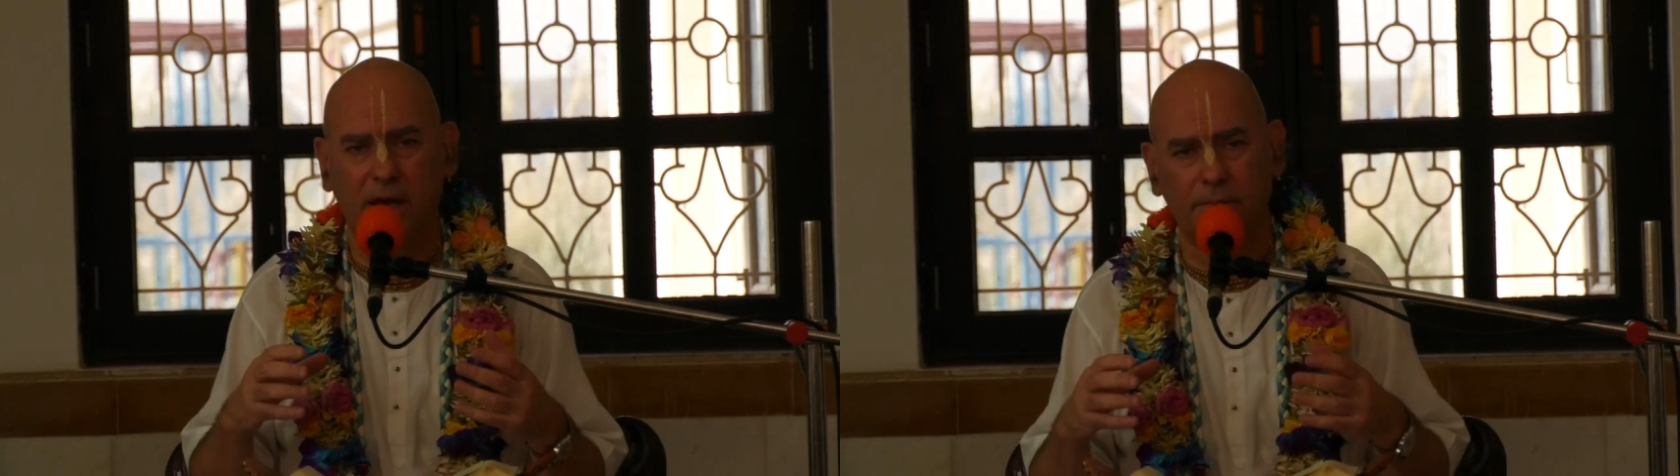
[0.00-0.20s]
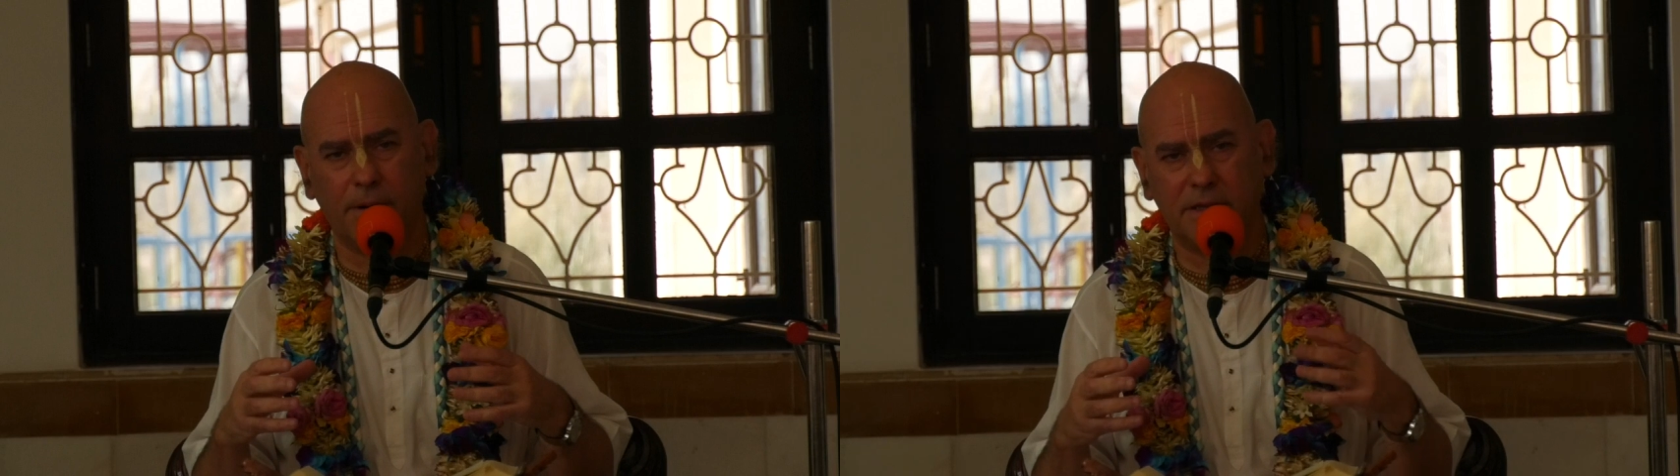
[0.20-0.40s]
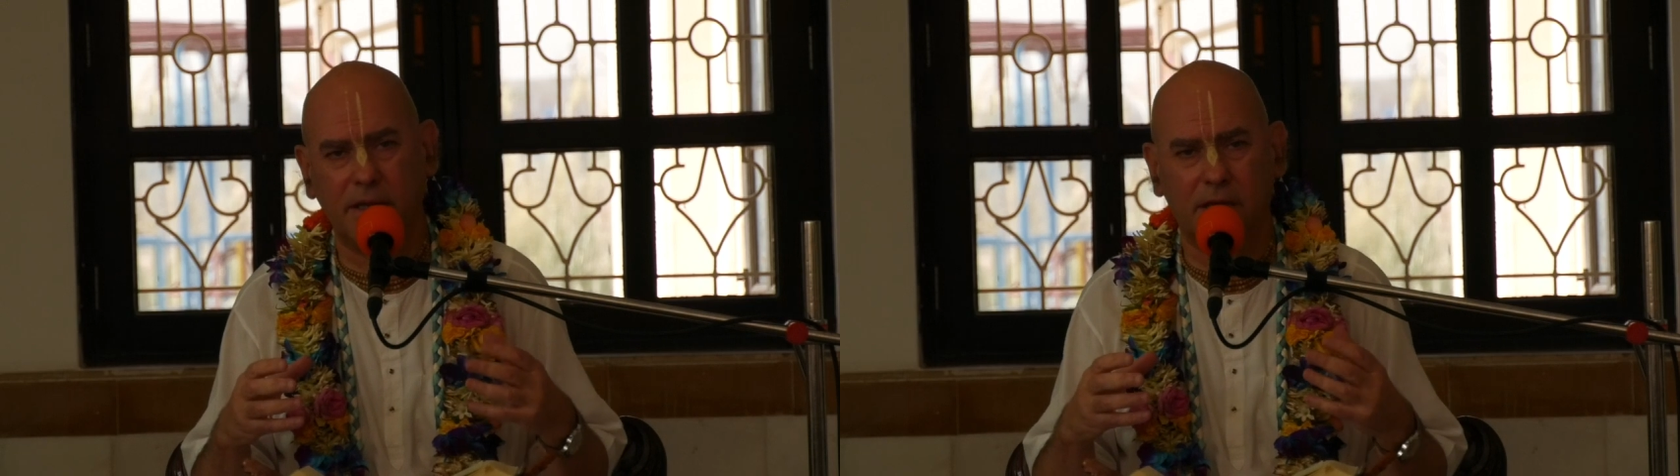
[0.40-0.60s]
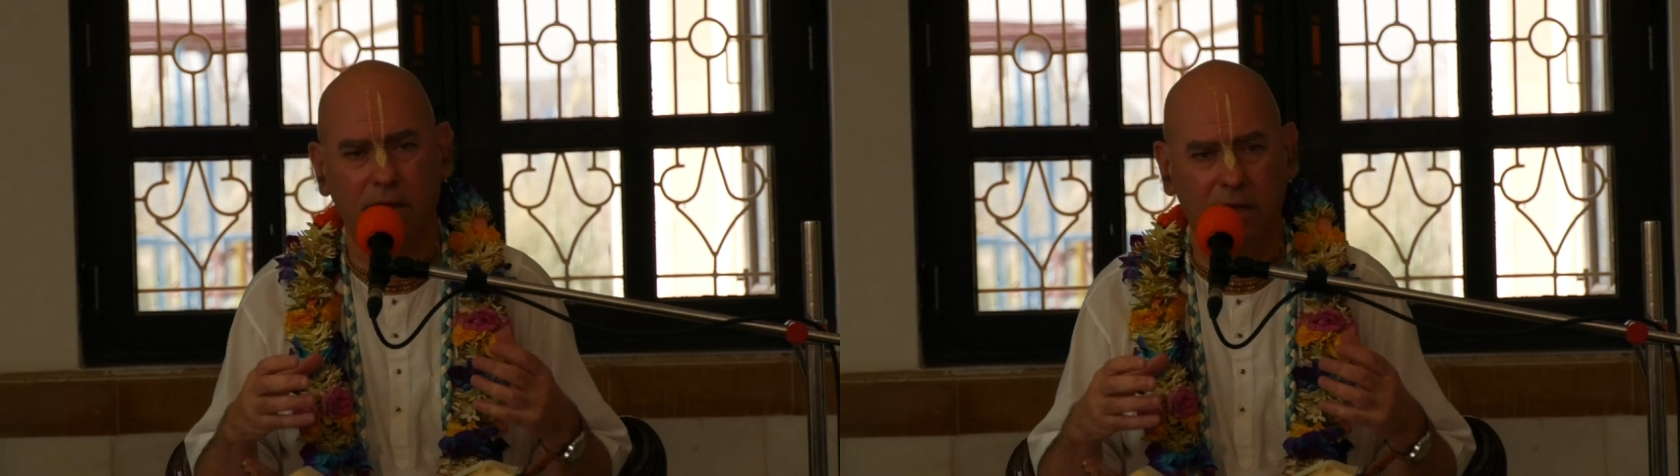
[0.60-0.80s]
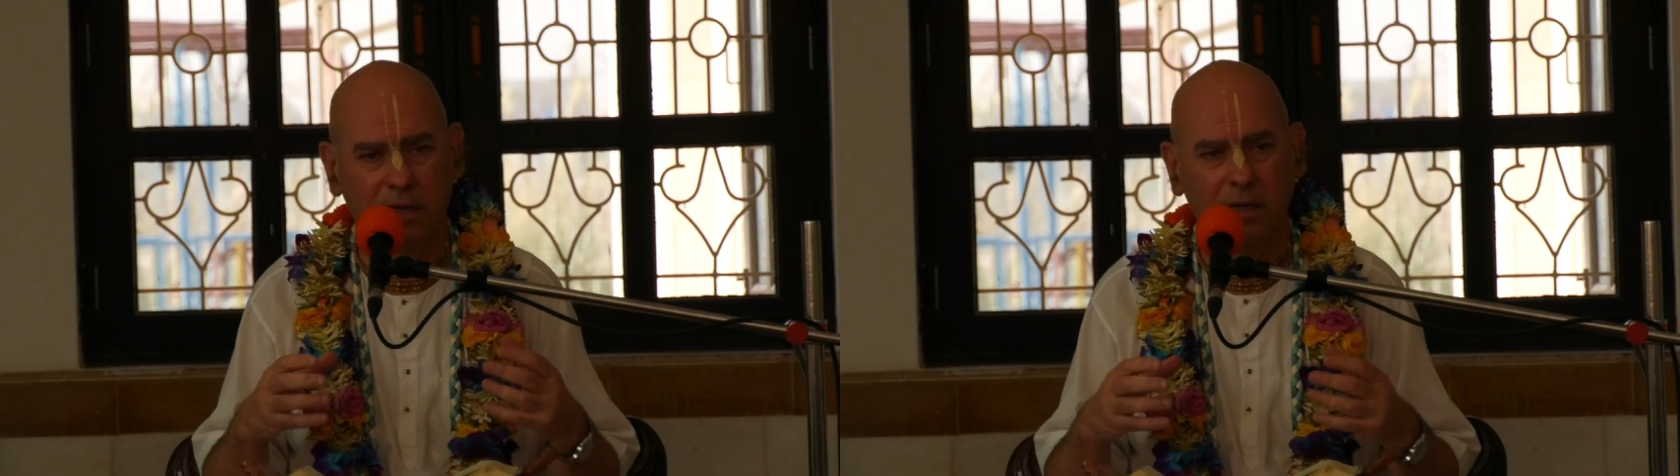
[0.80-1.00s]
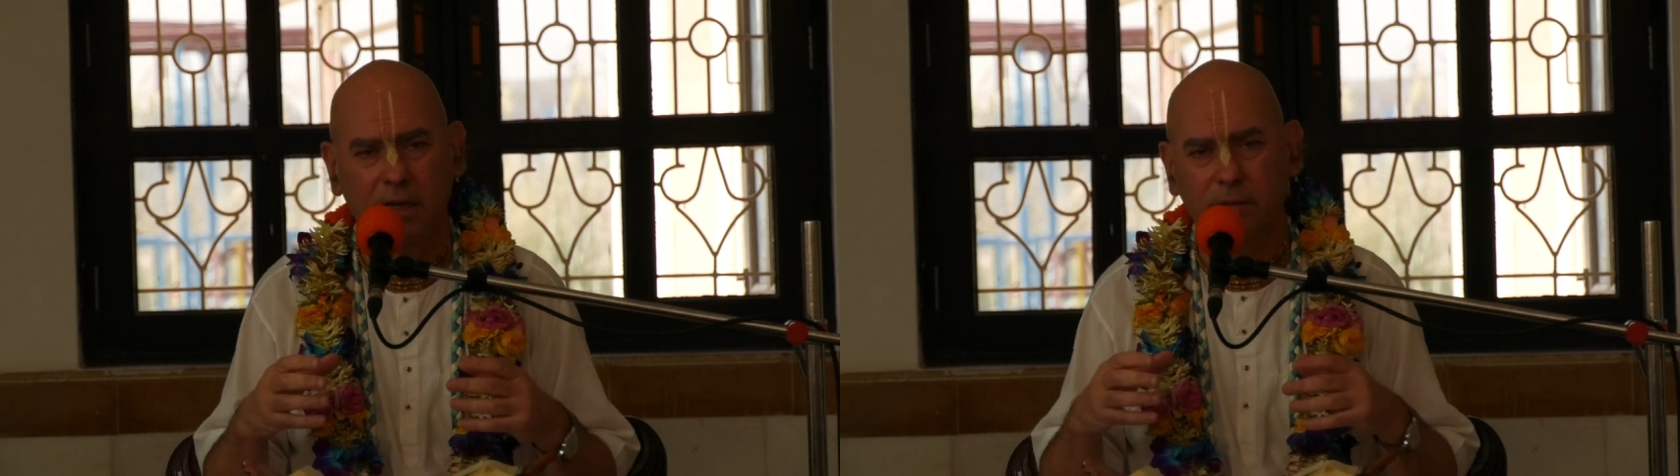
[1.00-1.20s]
them particularly